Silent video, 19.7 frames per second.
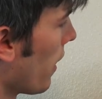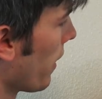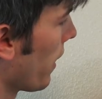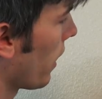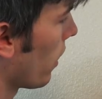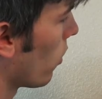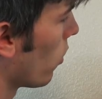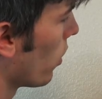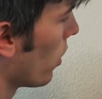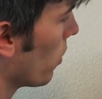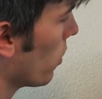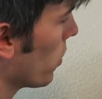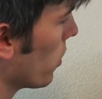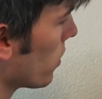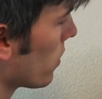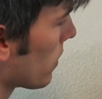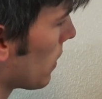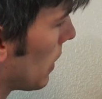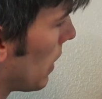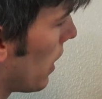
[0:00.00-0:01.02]
that oil
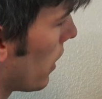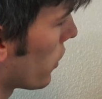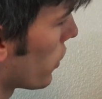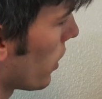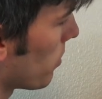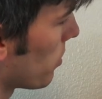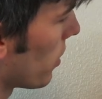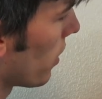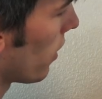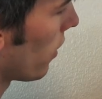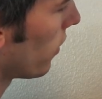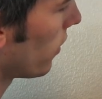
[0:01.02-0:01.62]
could slosh up to the